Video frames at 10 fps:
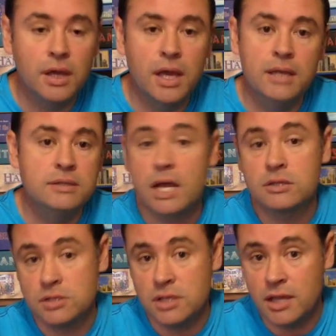and
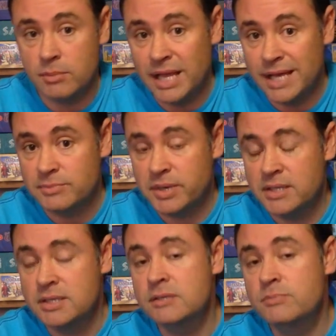touch the other player's
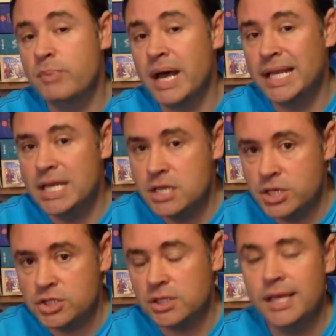pieces, but
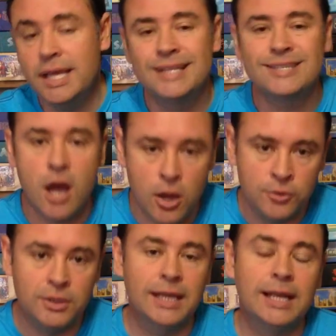initially it's
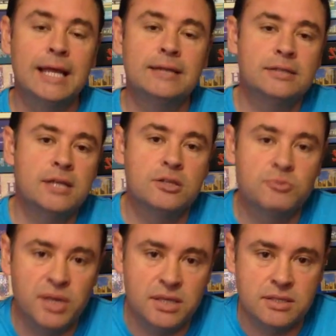only allowed to
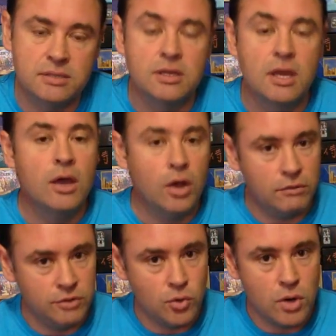touch pieces
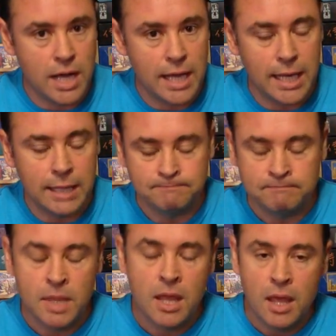of your colour.
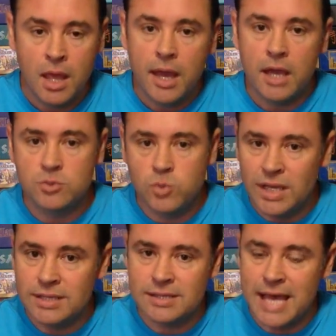As well as